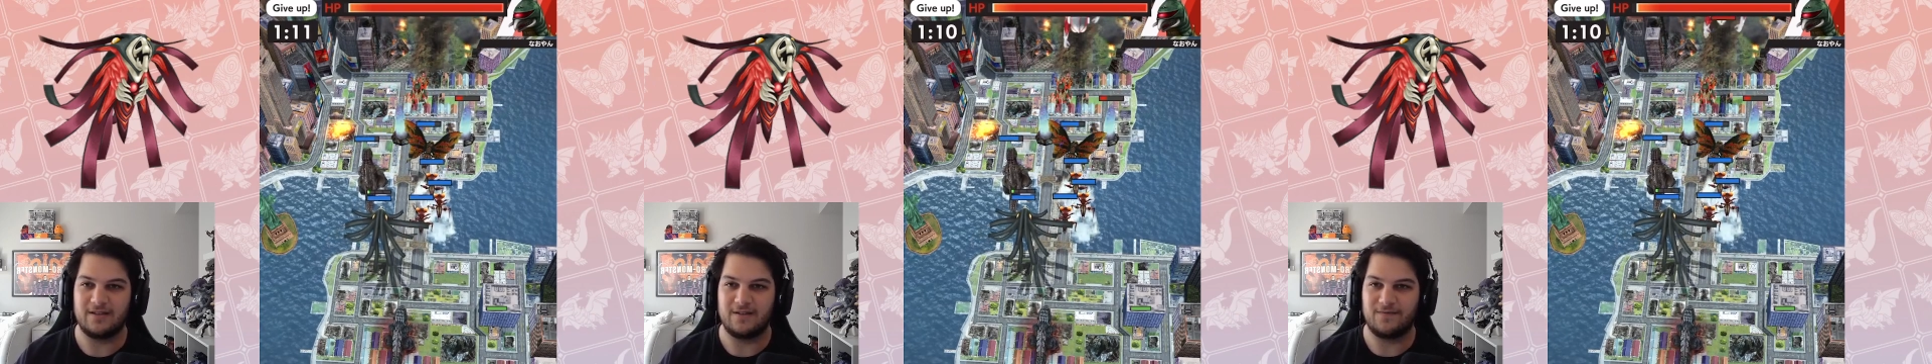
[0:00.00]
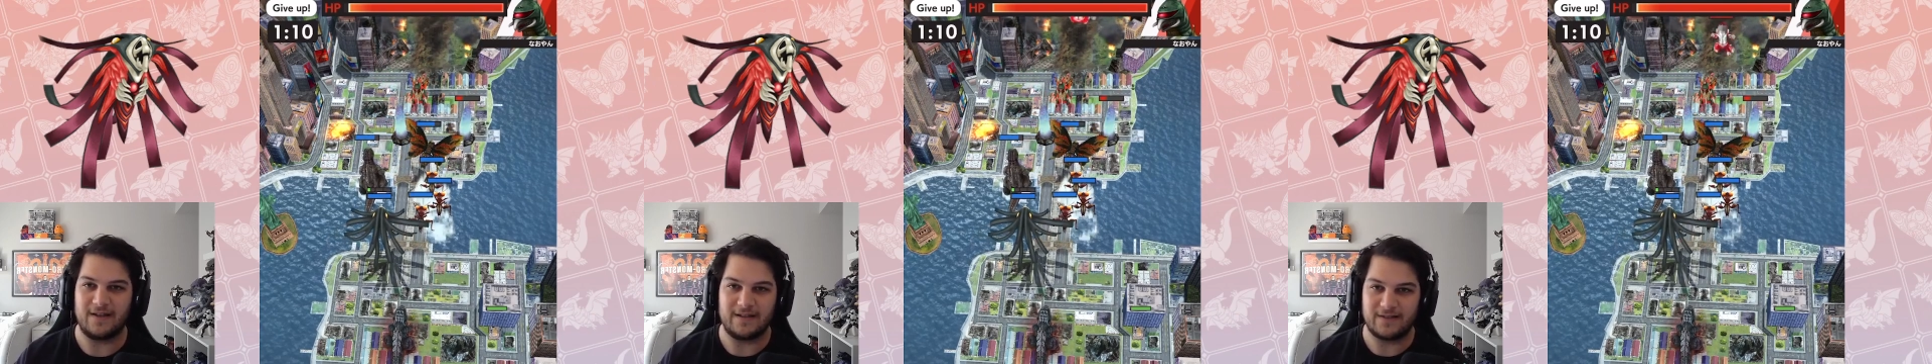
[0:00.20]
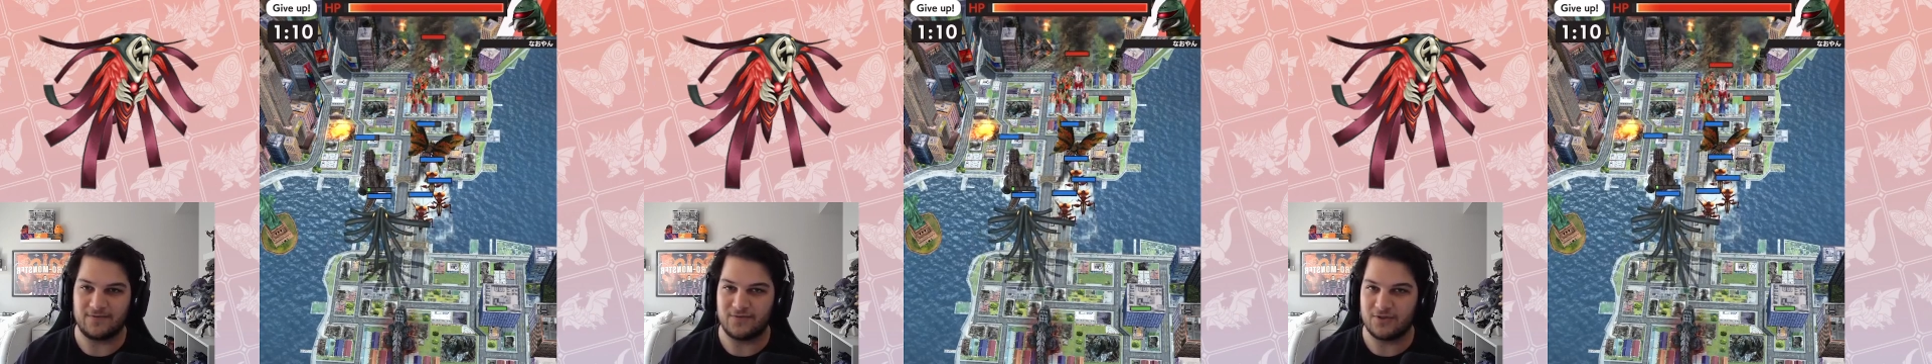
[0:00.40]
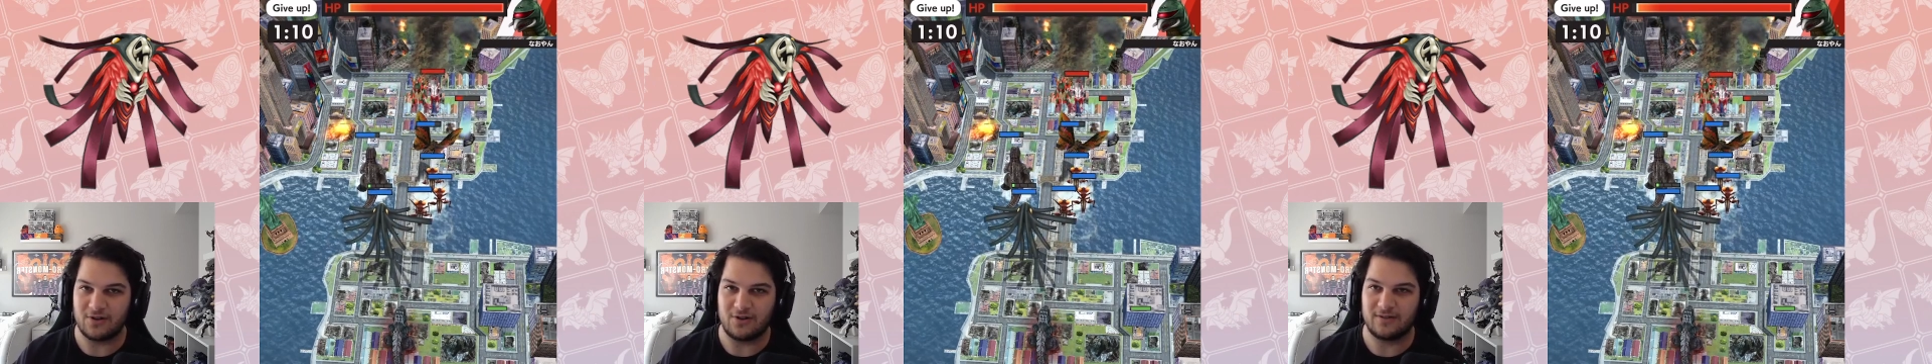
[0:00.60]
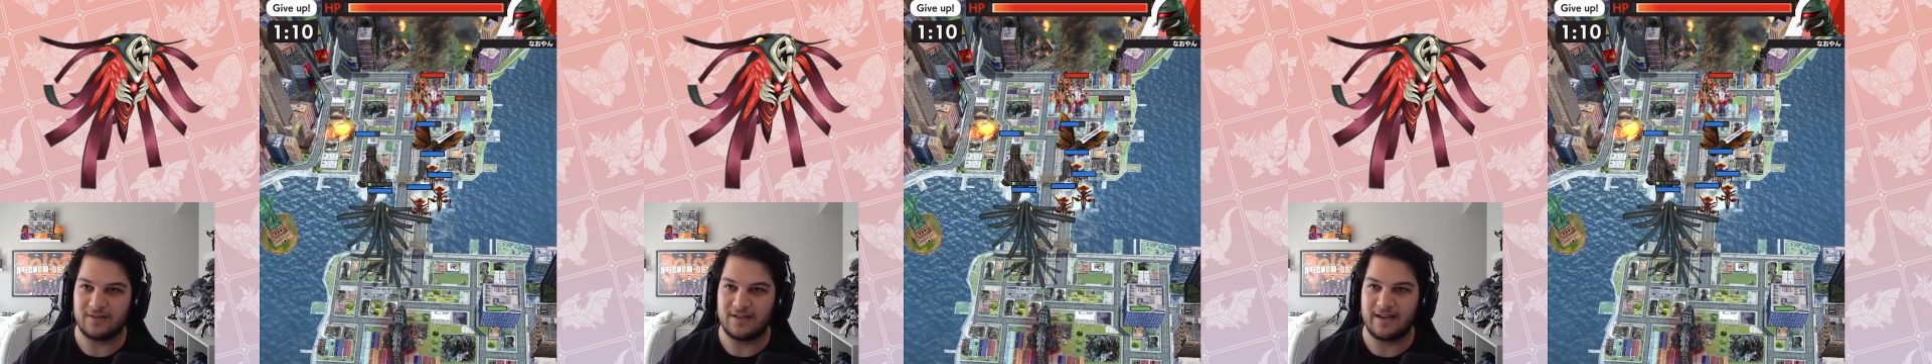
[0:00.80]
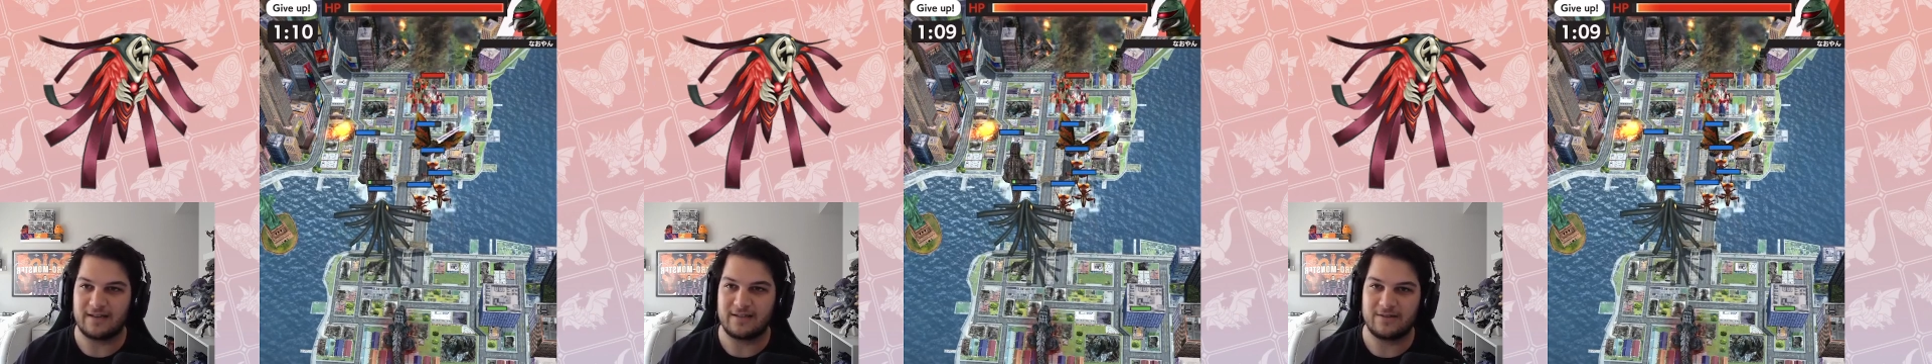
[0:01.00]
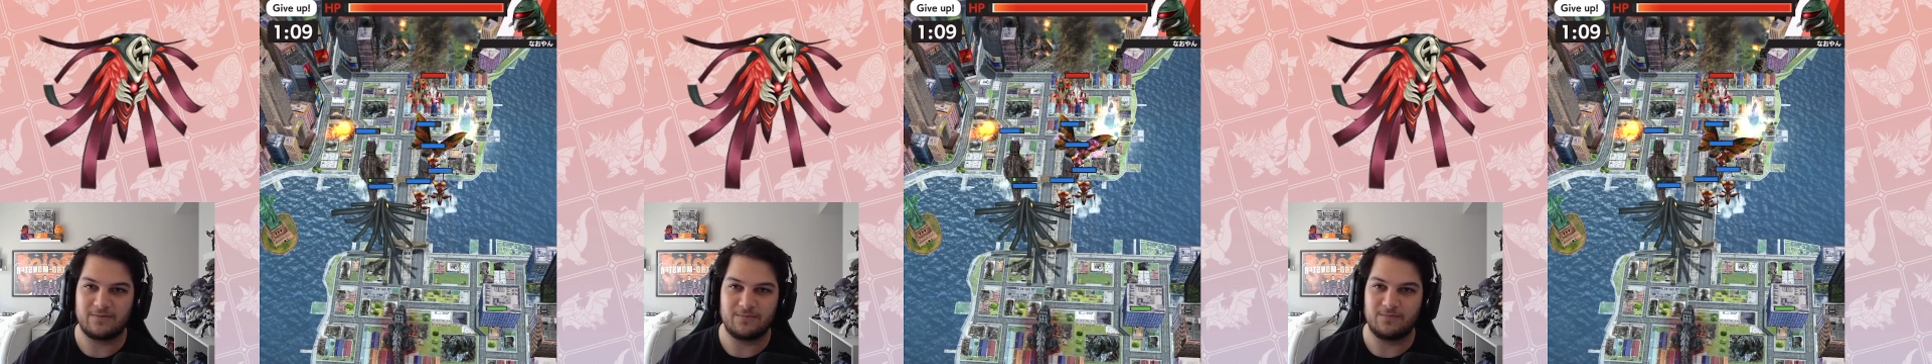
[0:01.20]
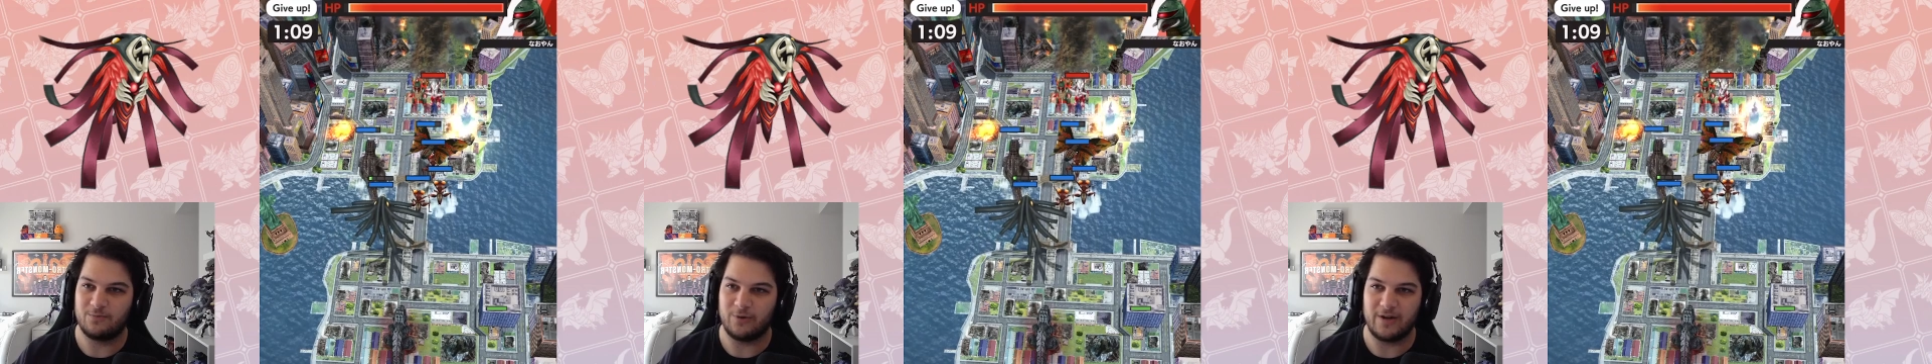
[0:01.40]
defensive stall
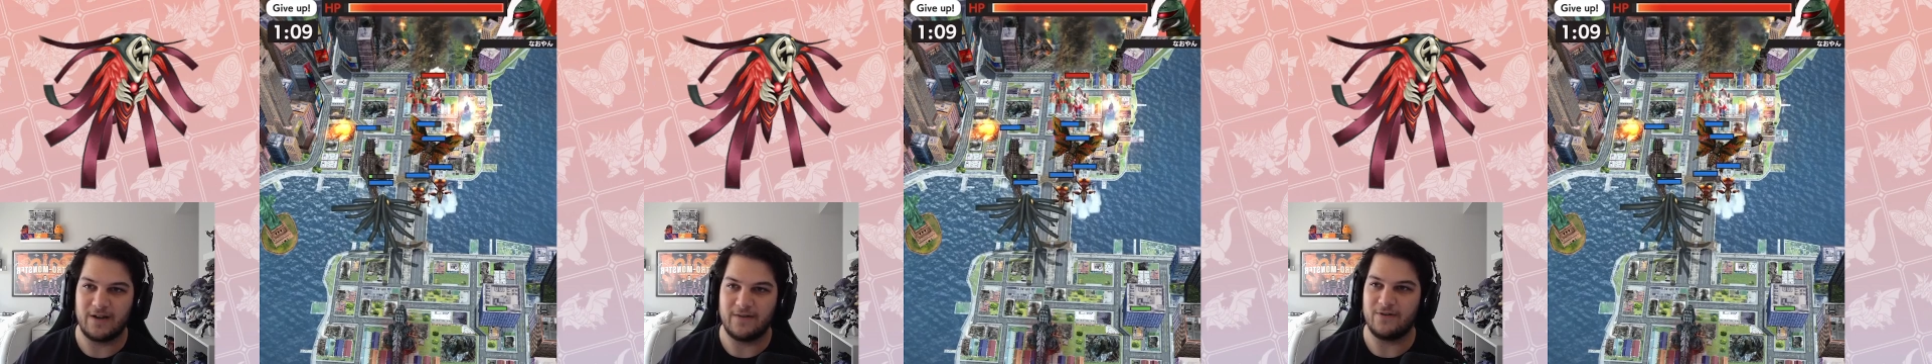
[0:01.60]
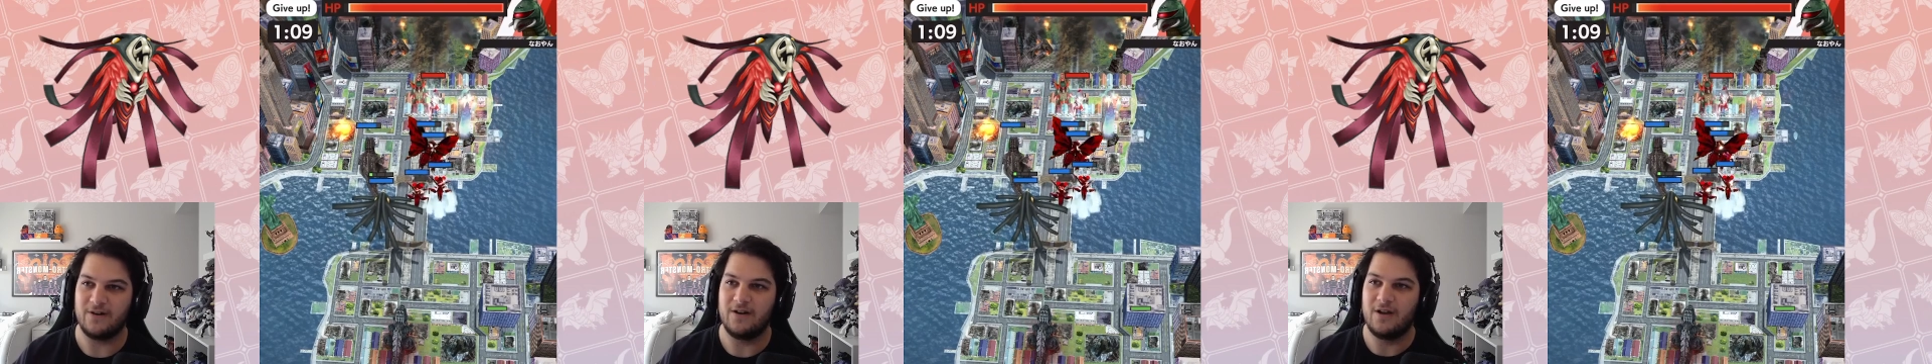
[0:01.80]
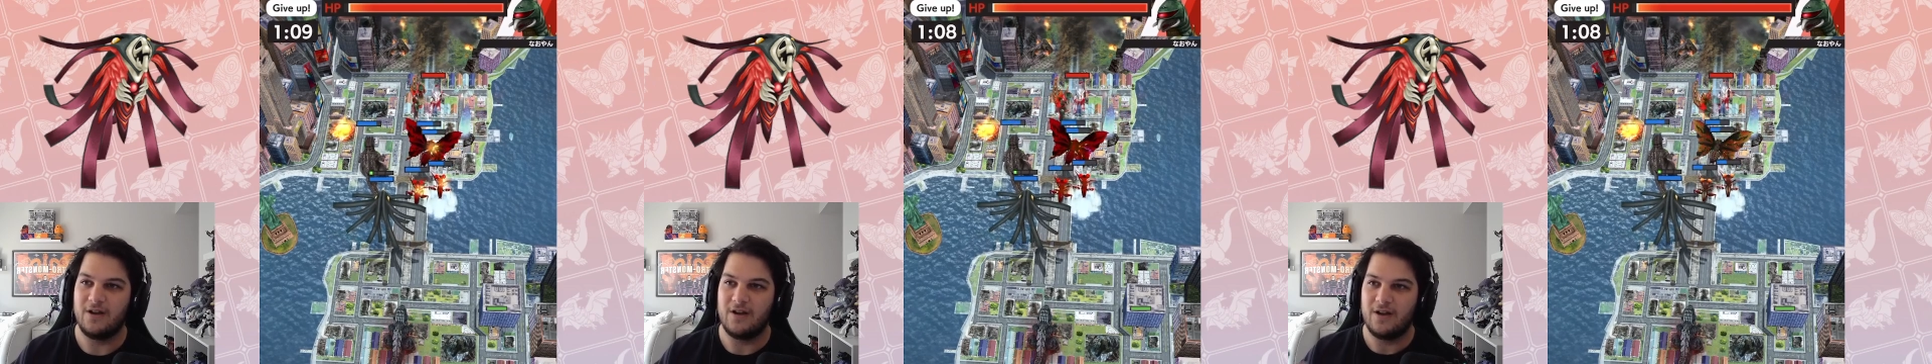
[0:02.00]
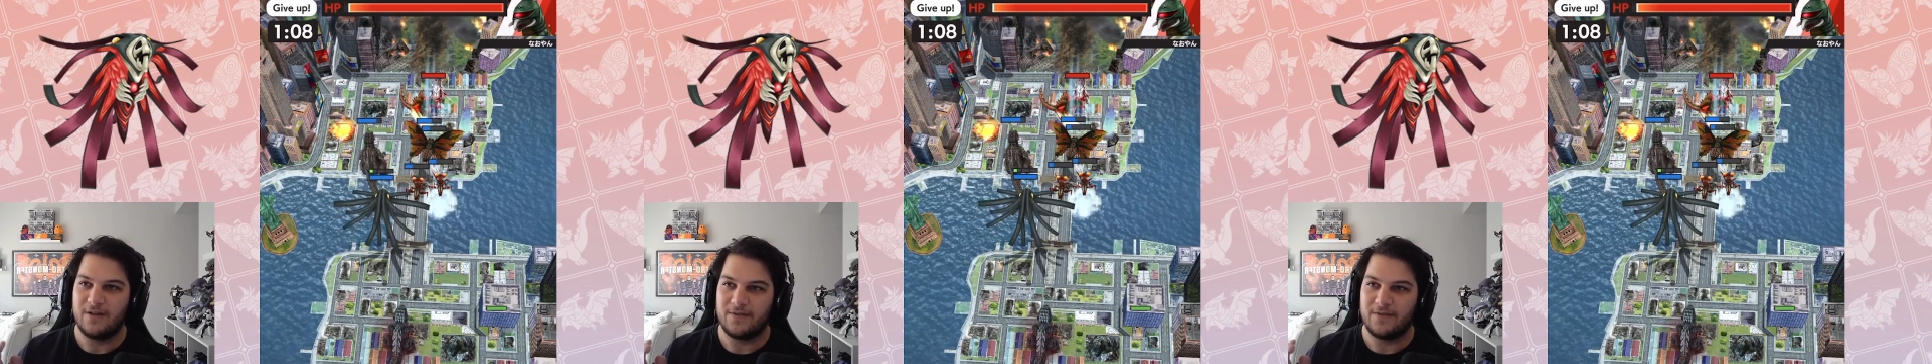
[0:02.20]
decks, whatever.